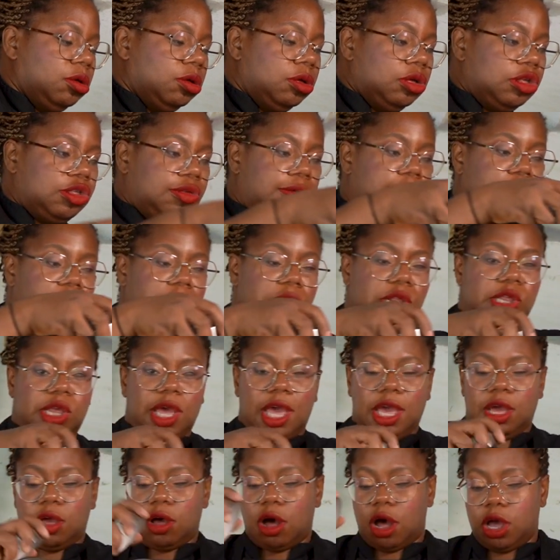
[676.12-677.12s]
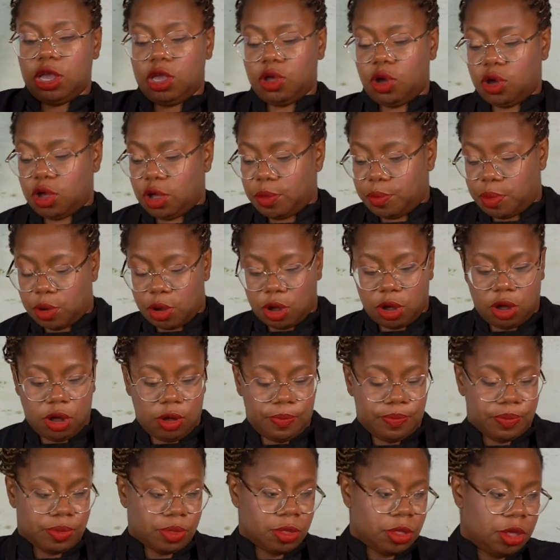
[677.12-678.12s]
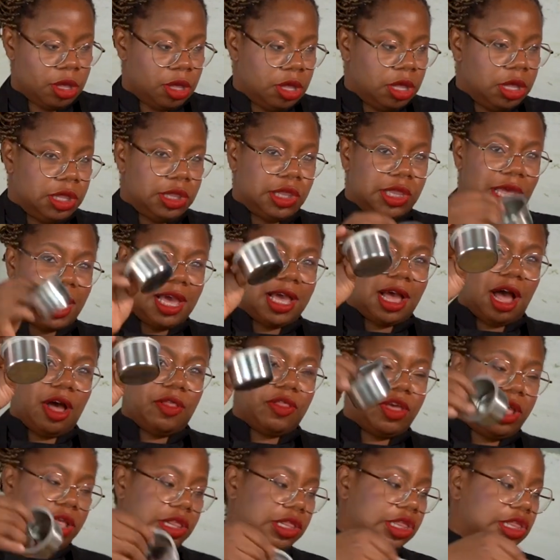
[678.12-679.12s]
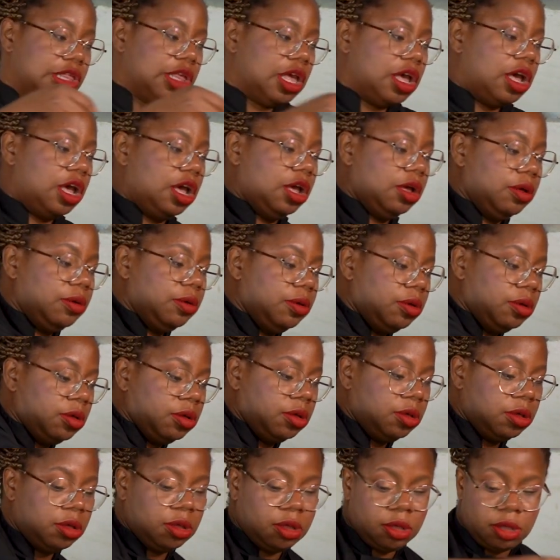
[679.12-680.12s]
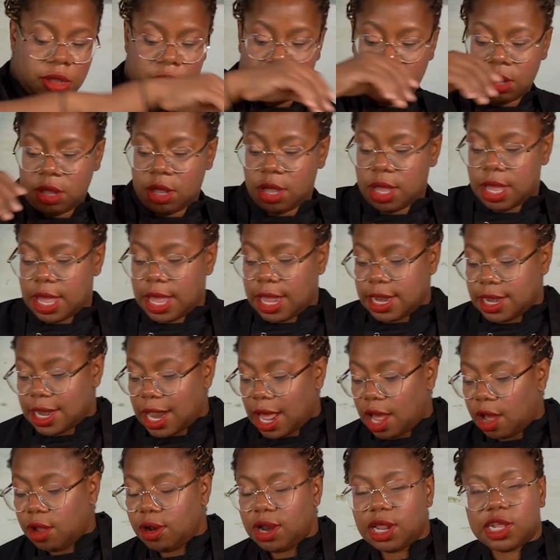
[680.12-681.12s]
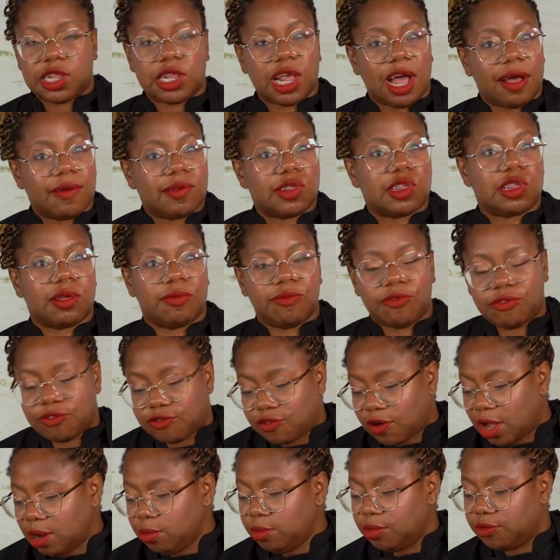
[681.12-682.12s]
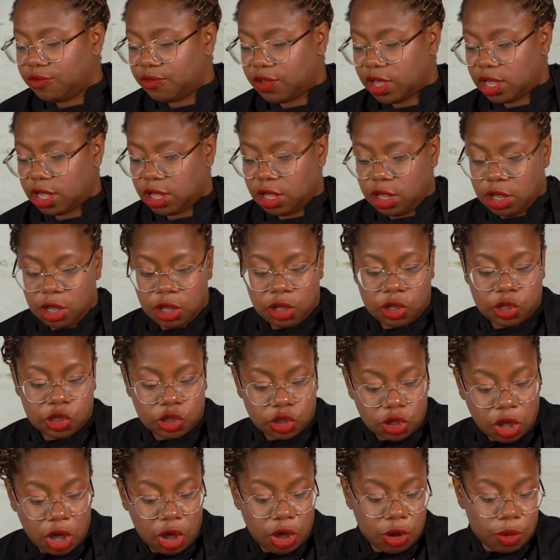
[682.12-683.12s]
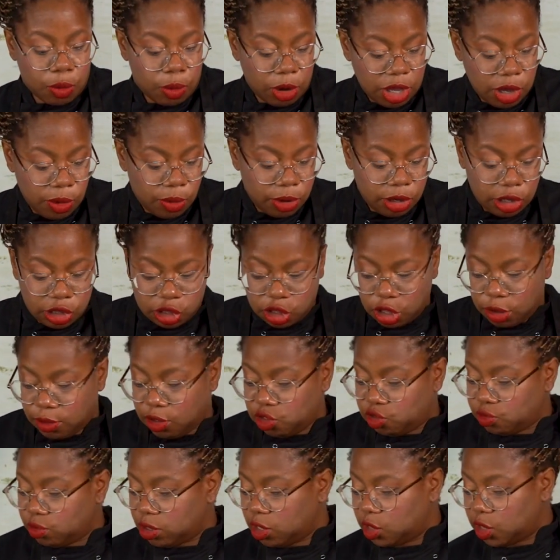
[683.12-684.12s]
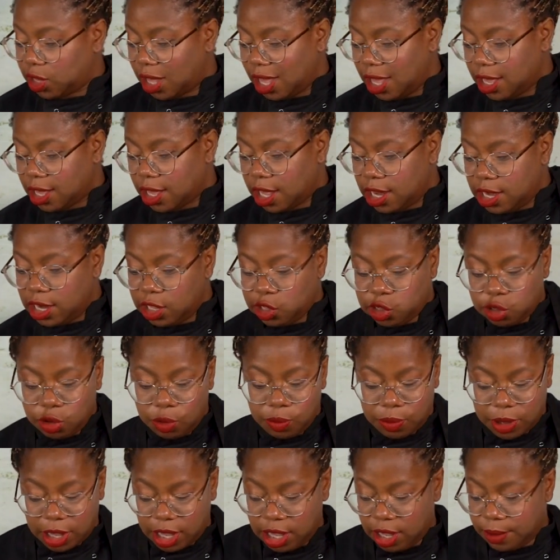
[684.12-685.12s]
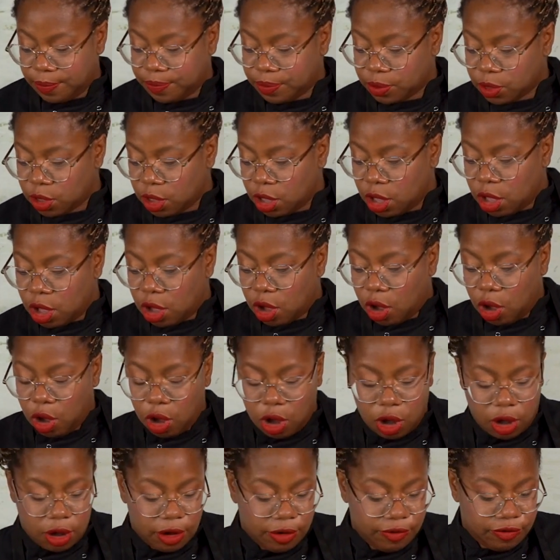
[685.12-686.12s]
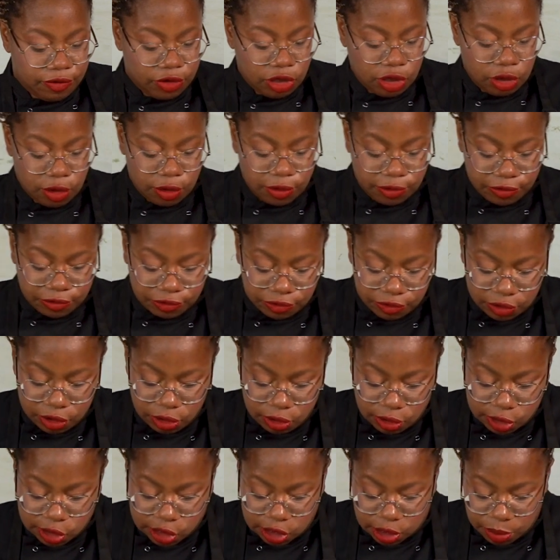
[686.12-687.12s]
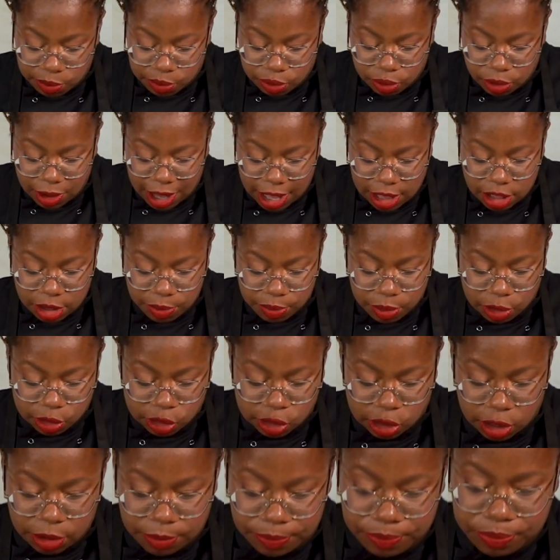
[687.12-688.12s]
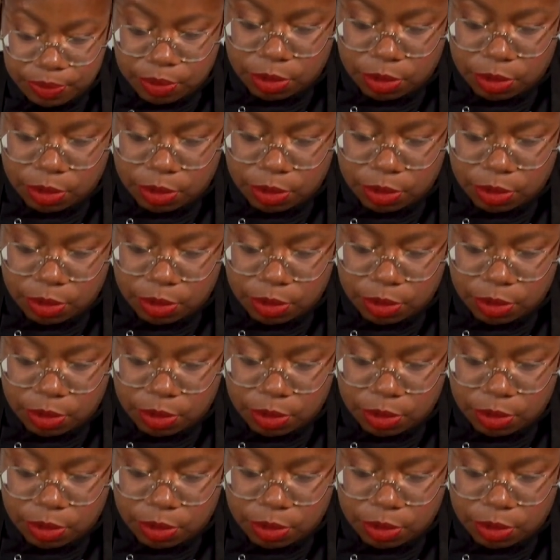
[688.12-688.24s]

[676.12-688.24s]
So we're going to take our yogurt pot, take out the insert, and now let's have some fun with it. So what you want to do is you want to take a little bit of your fruits and put at the bottom.